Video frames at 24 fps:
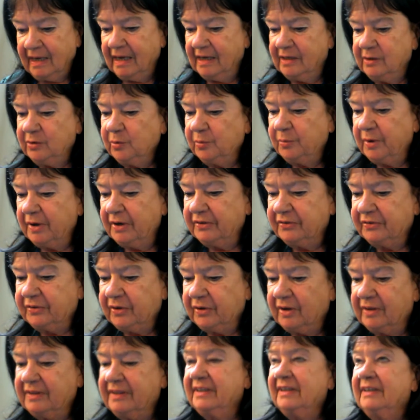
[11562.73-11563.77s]
and who was
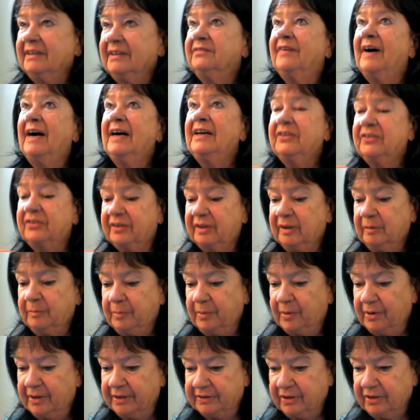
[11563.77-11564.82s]
on the advisory
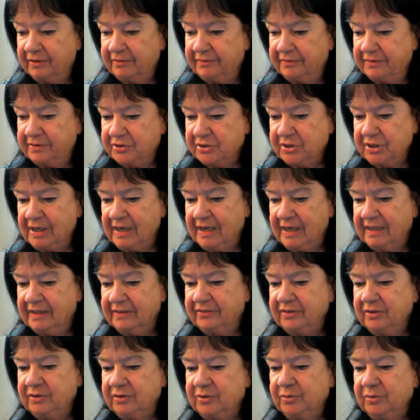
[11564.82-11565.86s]
board of the Schiller
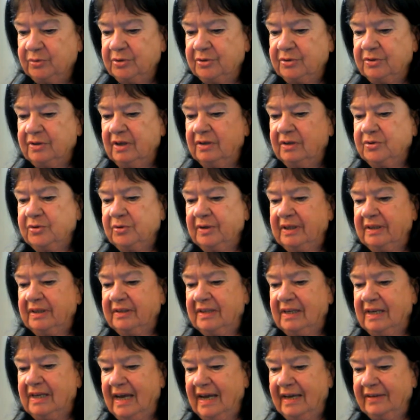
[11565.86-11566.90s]
Institute during
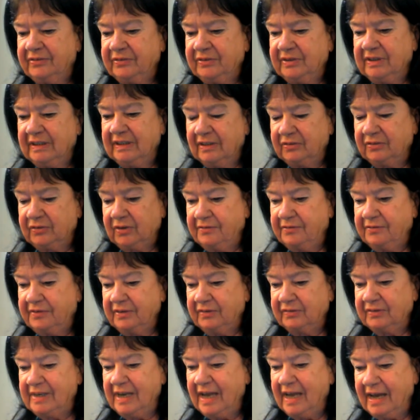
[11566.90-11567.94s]
the last years of
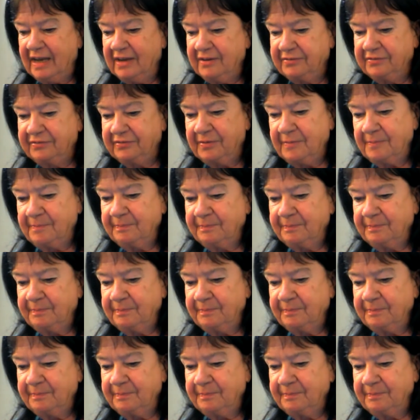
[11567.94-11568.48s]
his life.